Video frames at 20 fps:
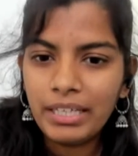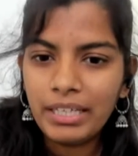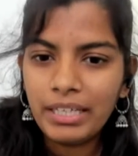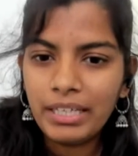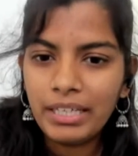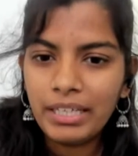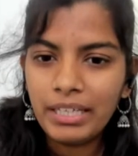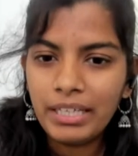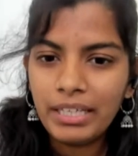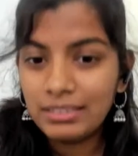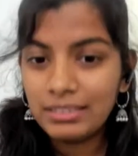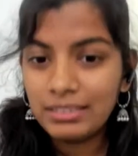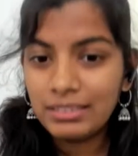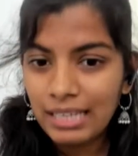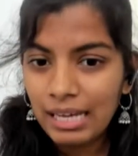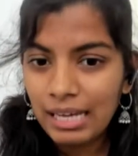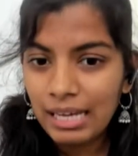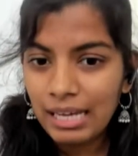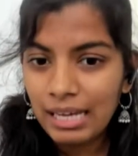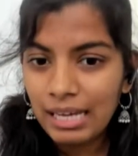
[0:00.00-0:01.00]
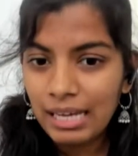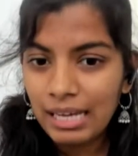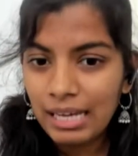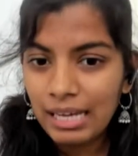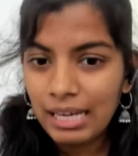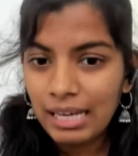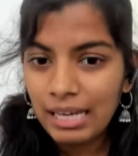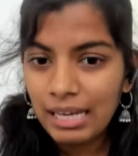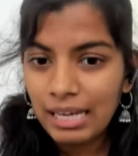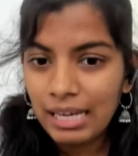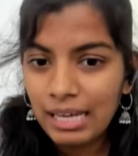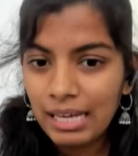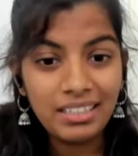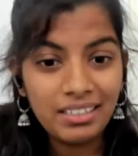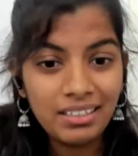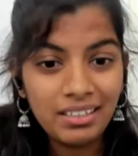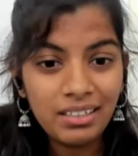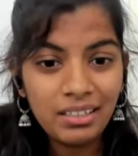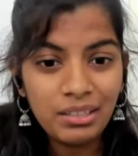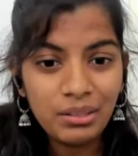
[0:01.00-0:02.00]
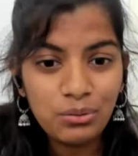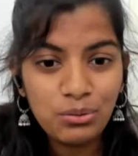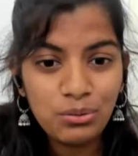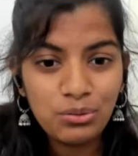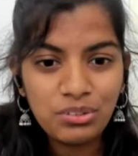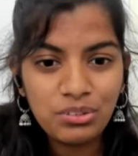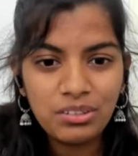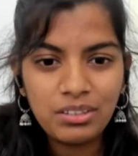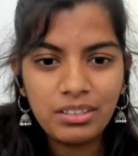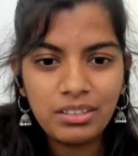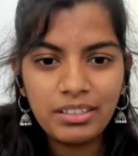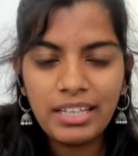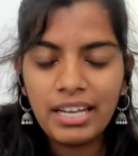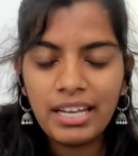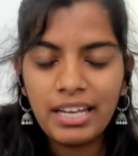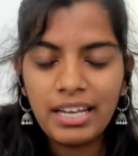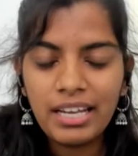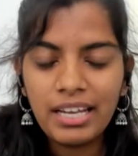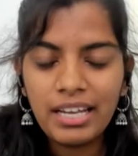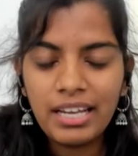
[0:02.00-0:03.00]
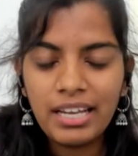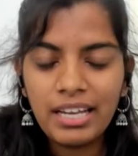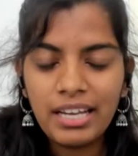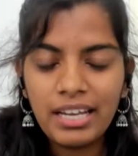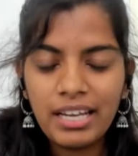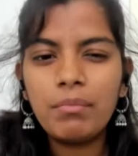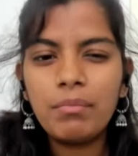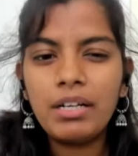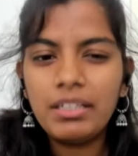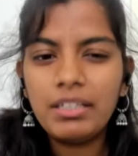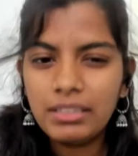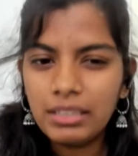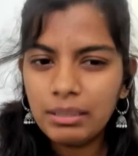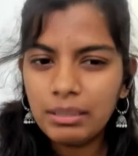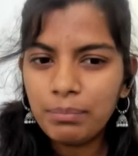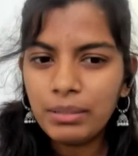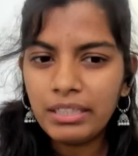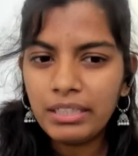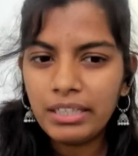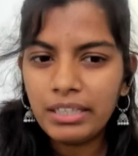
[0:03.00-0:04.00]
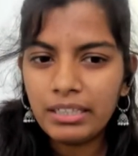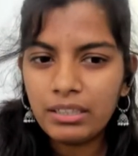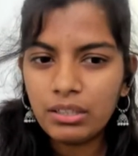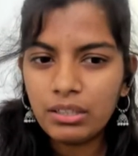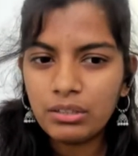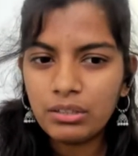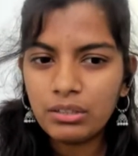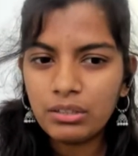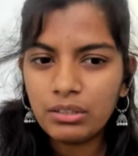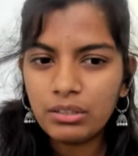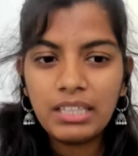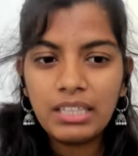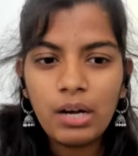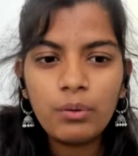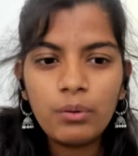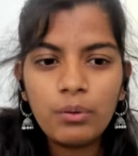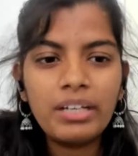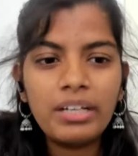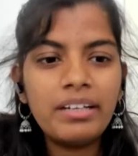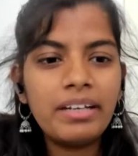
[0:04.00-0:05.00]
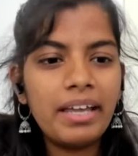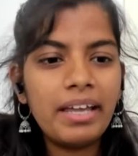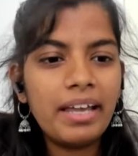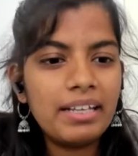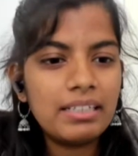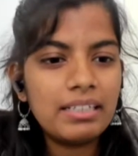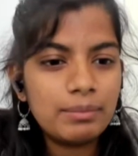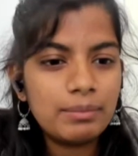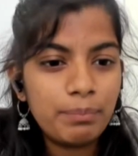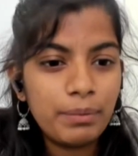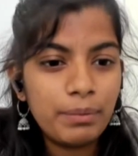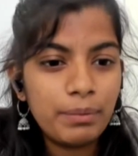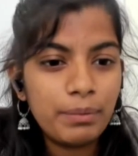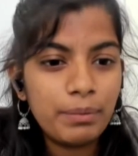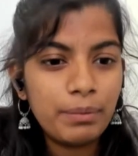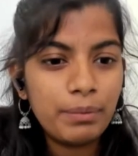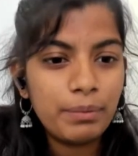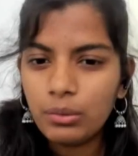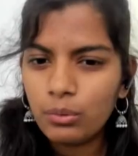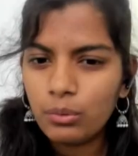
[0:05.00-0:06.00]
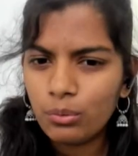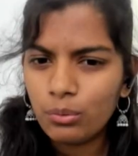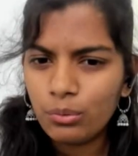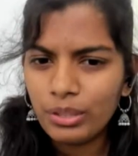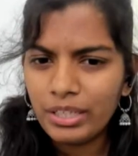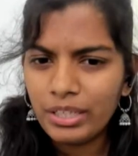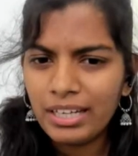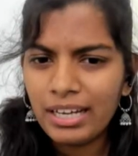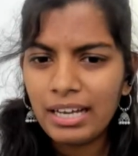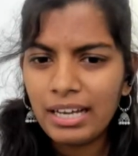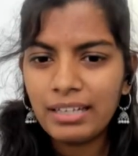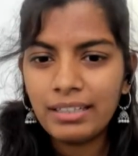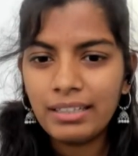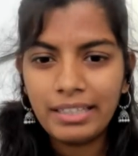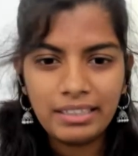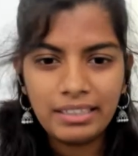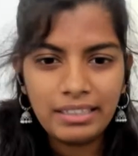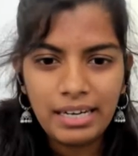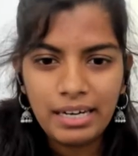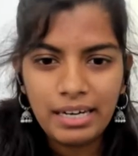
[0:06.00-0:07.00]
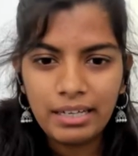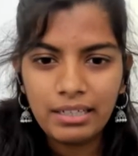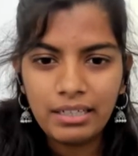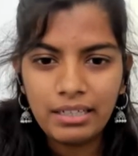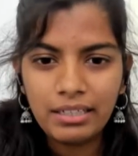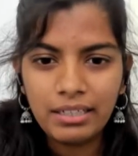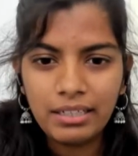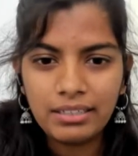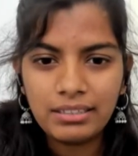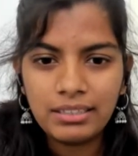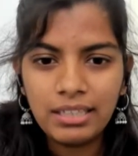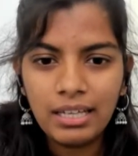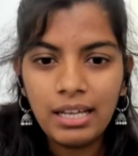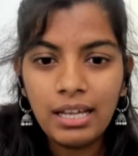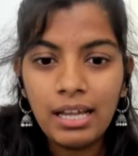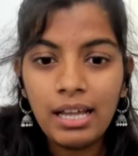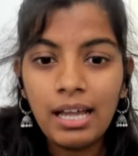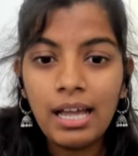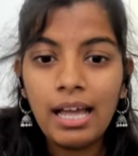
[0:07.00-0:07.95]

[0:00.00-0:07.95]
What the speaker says: Like for example, Tableau. A single user can connect with multiple data sources without an experience in coding and data analytics.